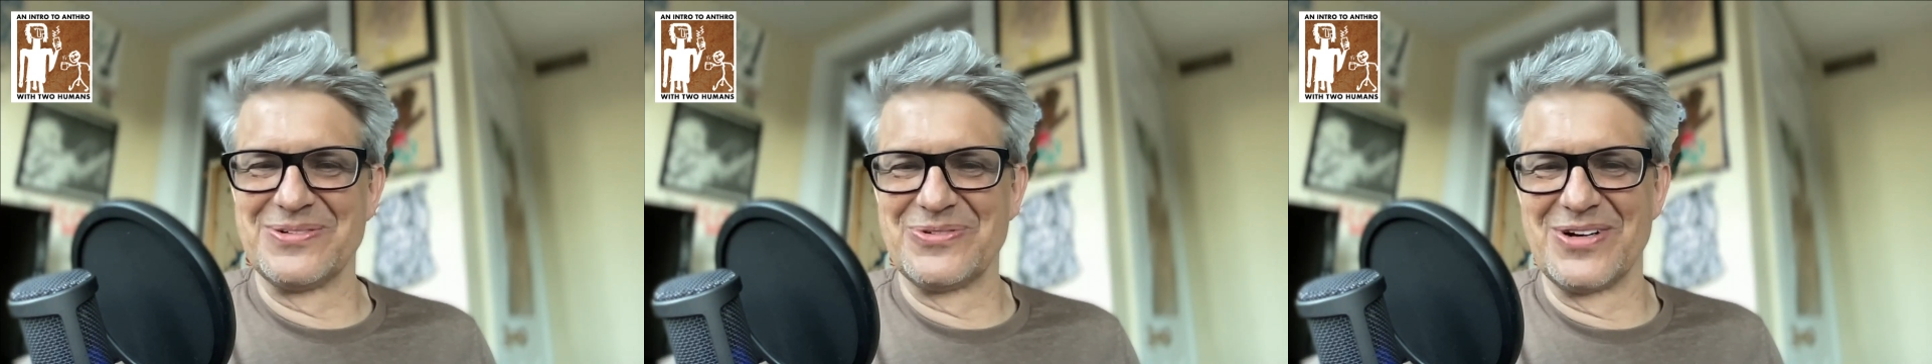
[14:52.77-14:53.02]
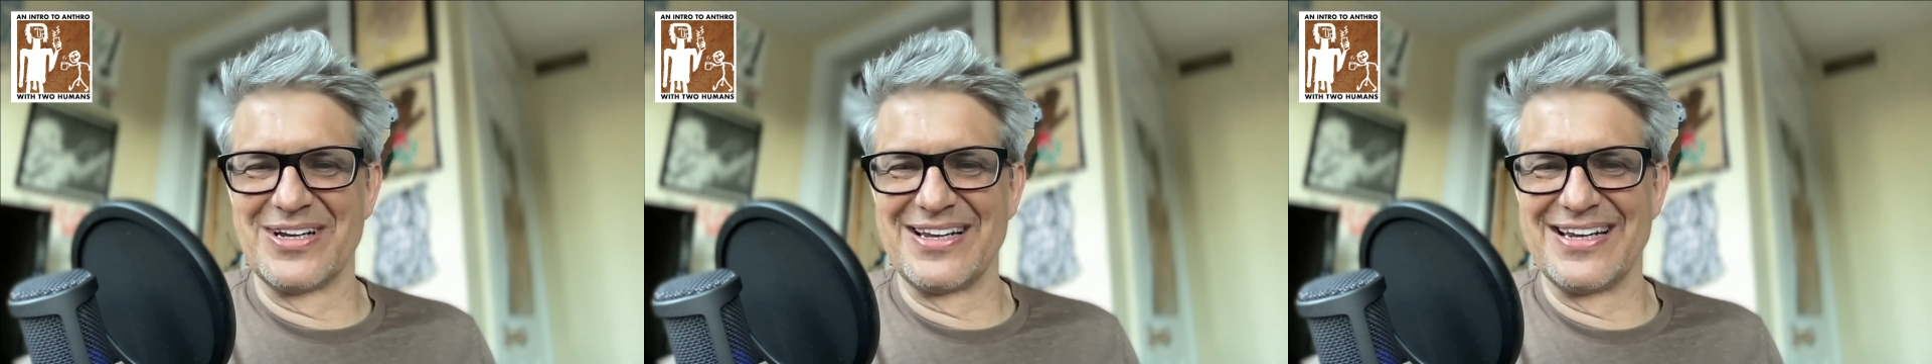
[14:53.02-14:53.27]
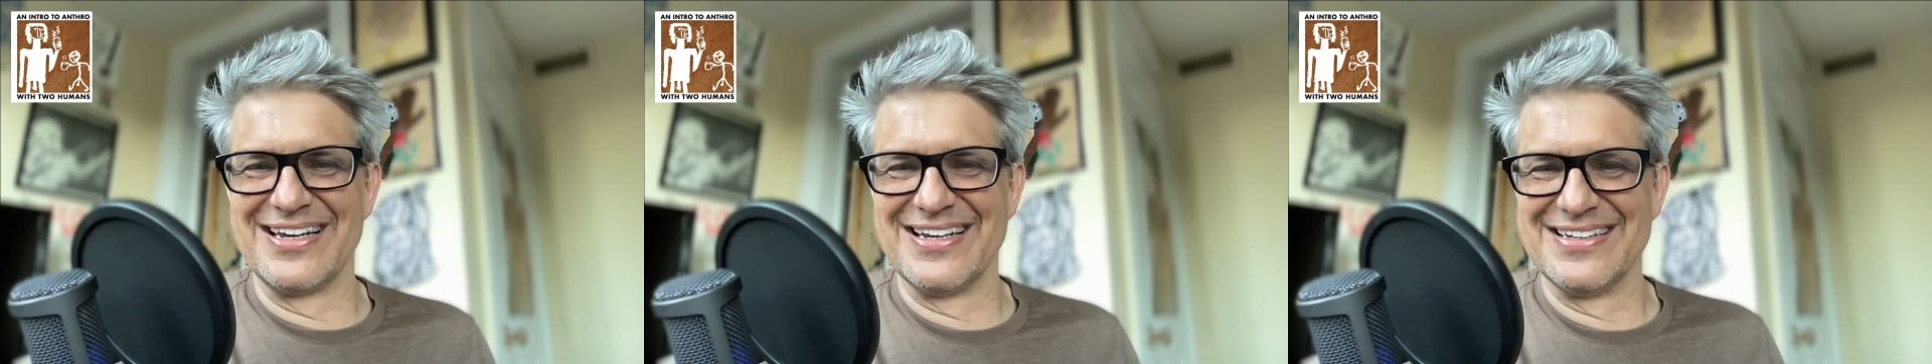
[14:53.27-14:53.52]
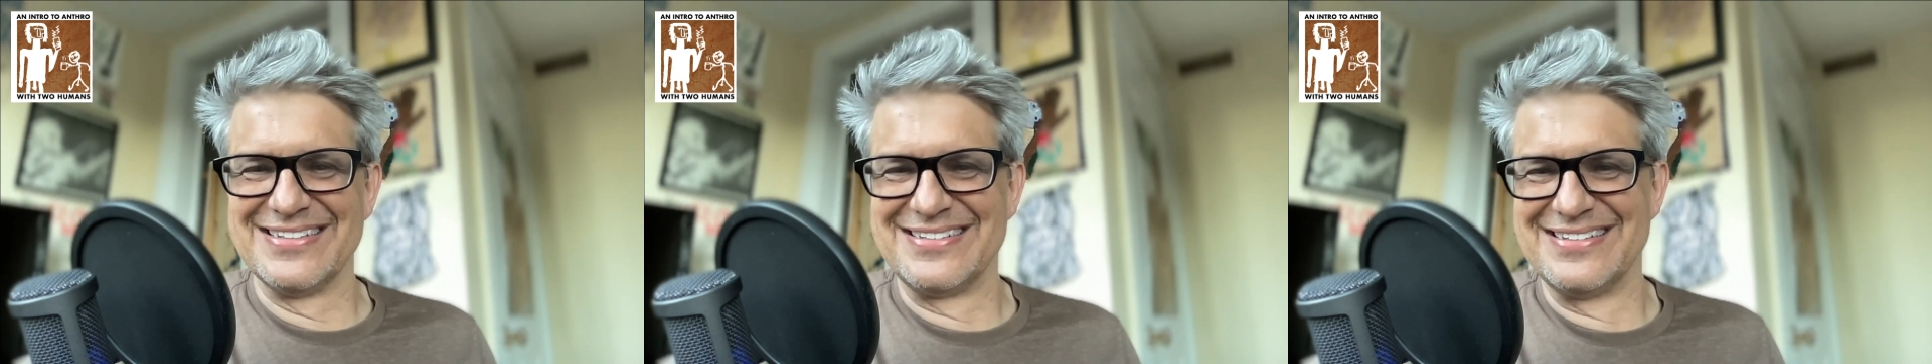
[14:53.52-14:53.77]
It really
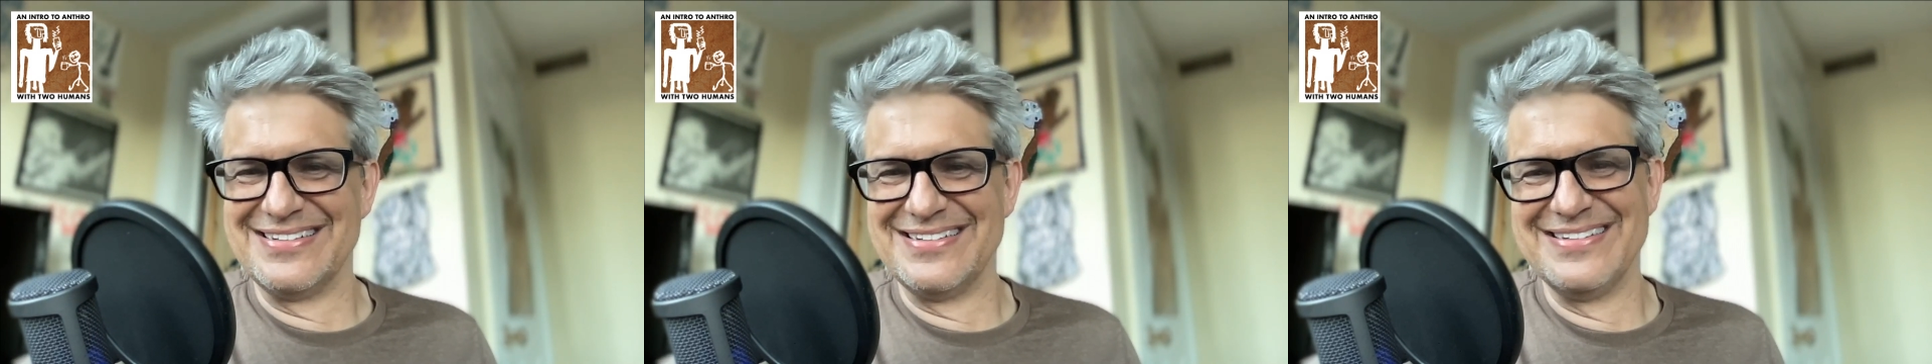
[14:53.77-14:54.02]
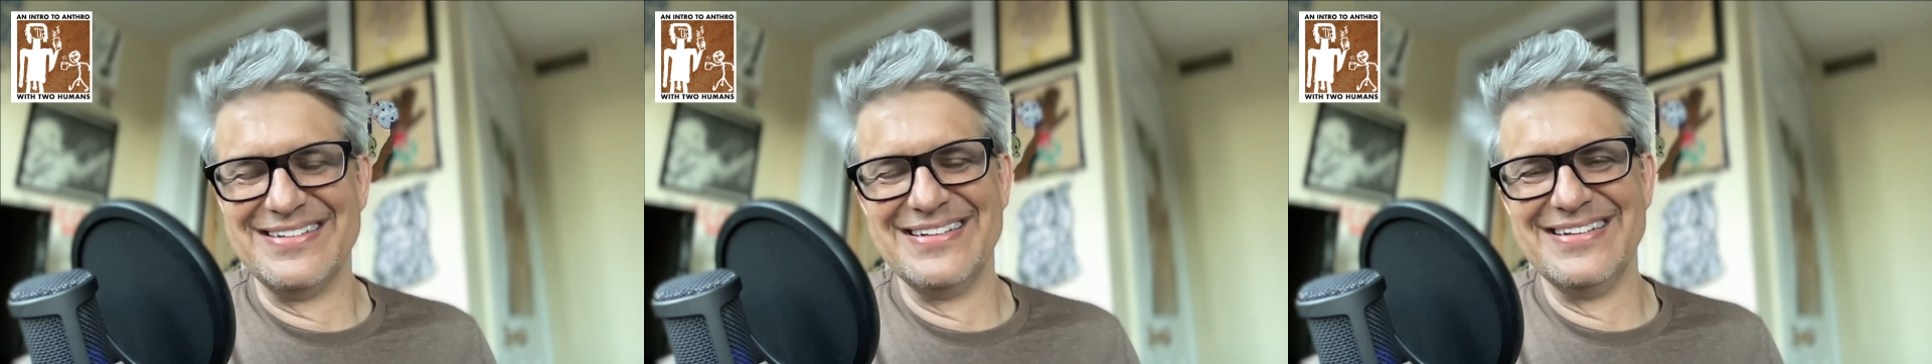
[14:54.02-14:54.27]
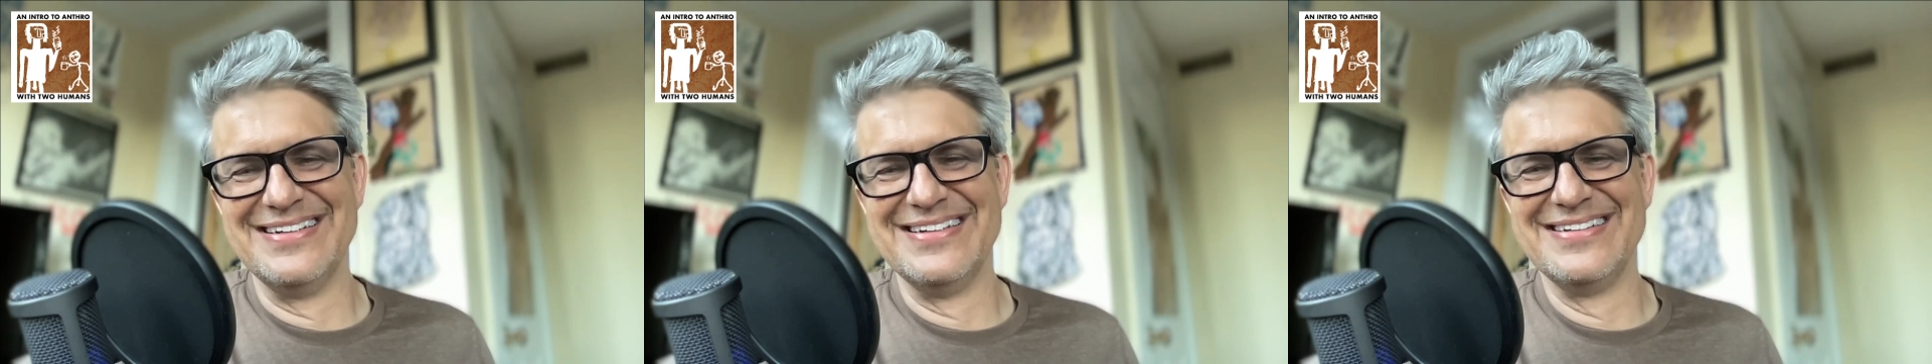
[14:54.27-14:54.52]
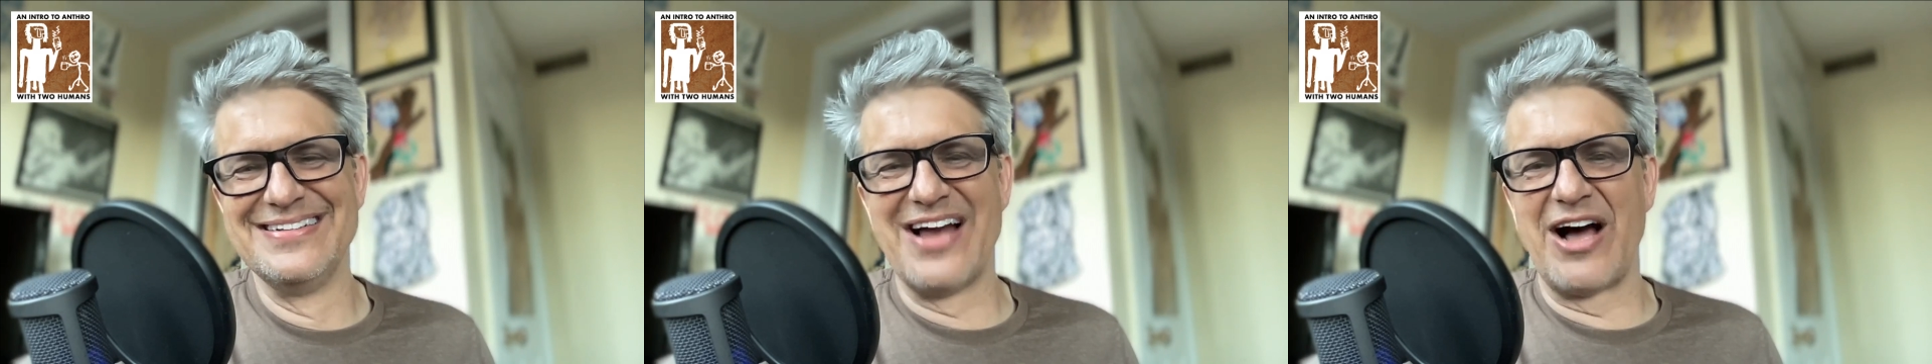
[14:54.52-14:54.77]
is.
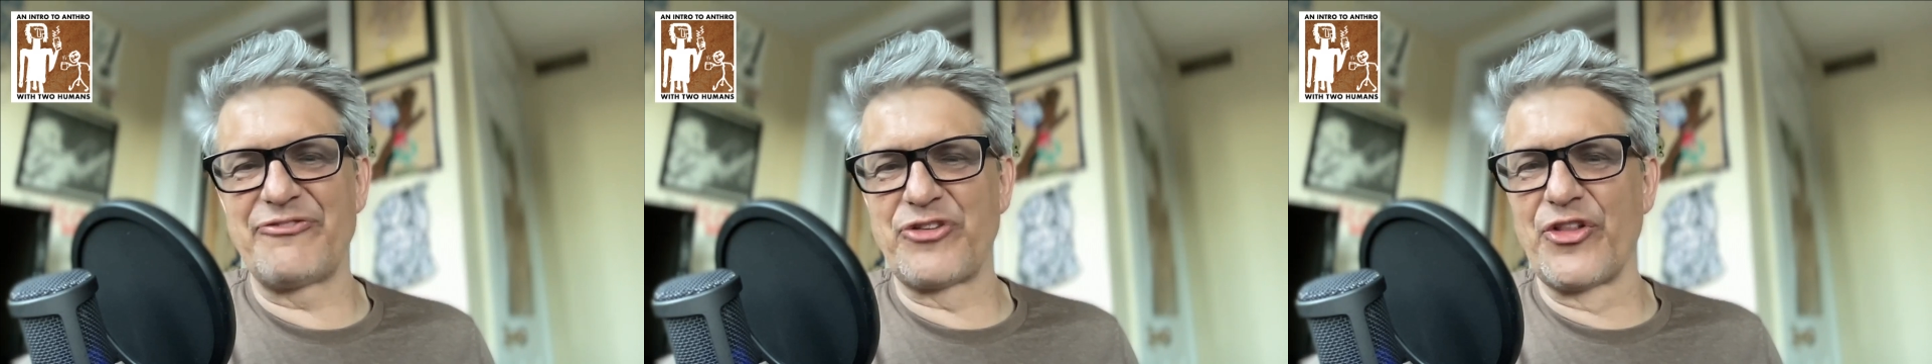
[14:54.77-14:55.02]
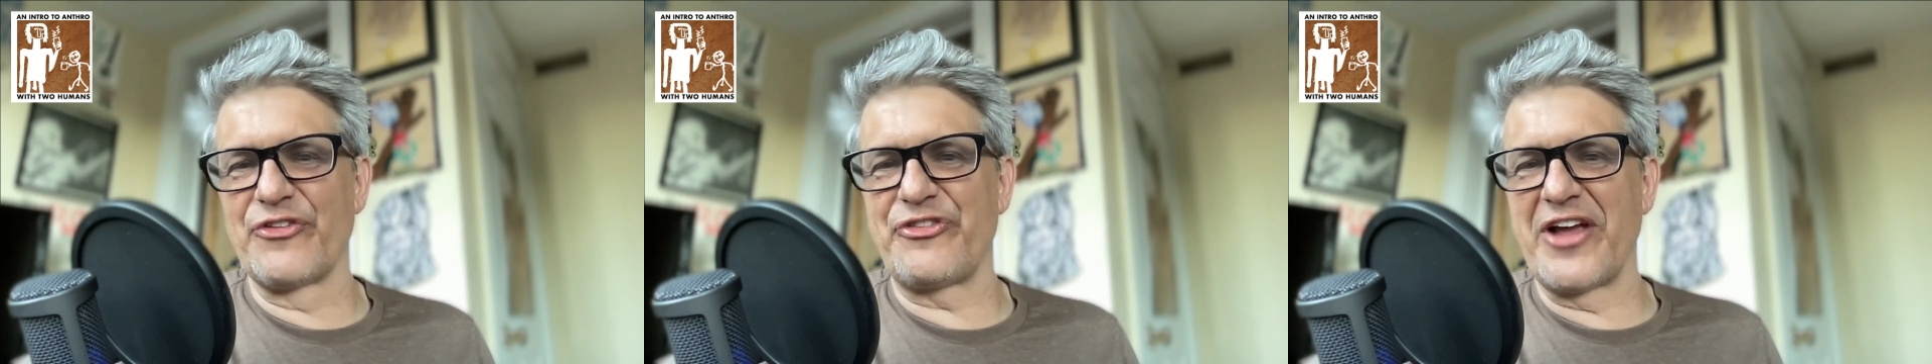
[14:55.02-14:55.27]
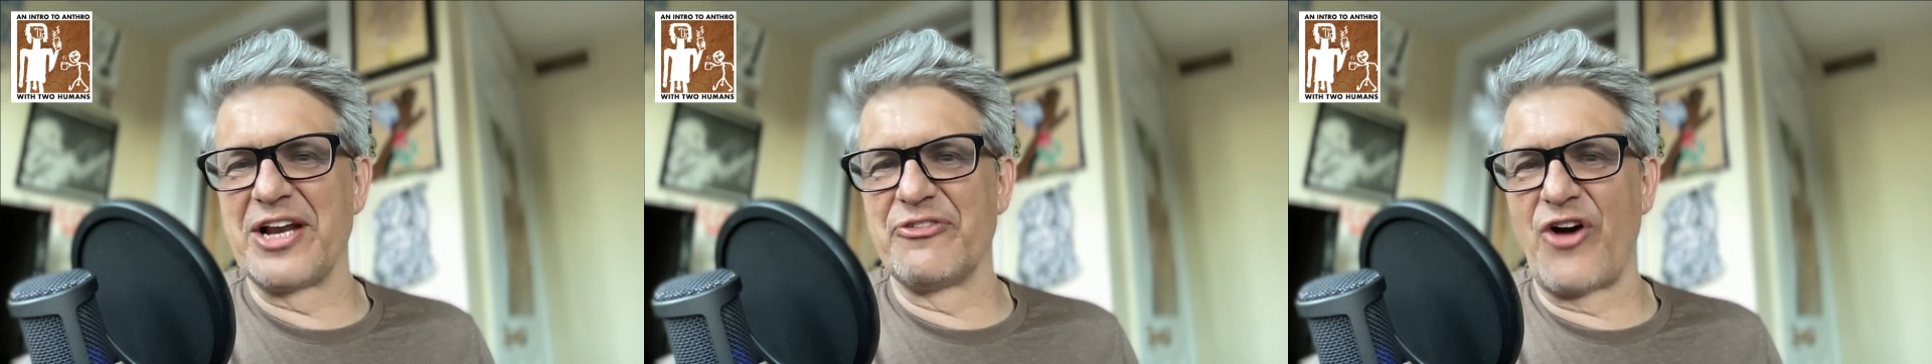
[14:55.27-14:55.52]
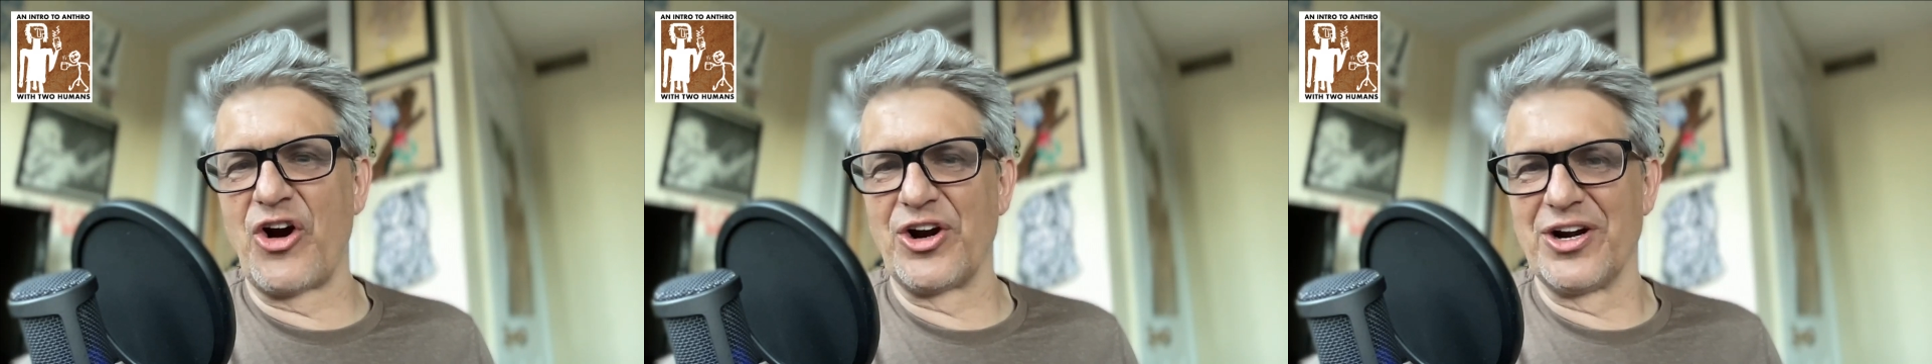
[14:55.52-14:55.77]
Not for the faint of
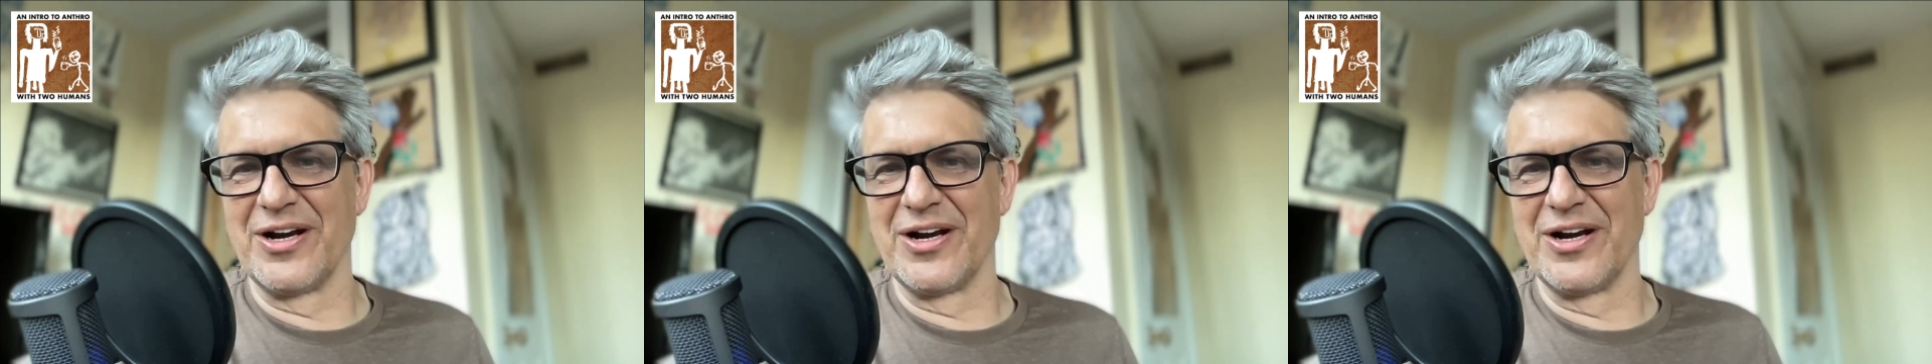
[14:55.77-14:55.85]
heart.